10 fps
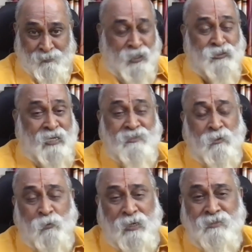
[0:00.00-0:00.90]
because
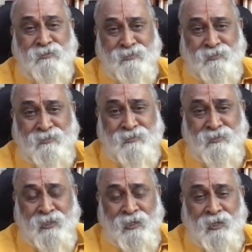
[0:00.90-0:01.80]

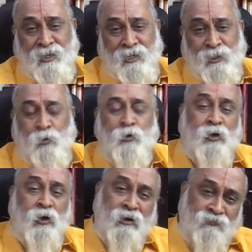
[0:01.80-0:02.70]
otherwise you
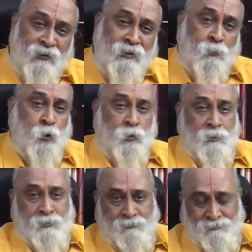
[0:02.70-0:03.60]
would not have felt
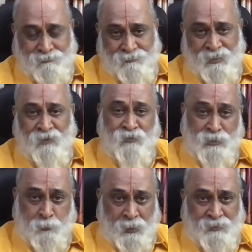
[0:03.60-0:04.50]
about it in the
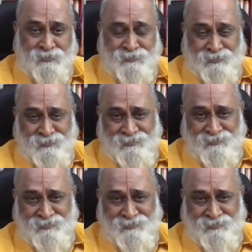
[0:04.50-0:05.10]
first place.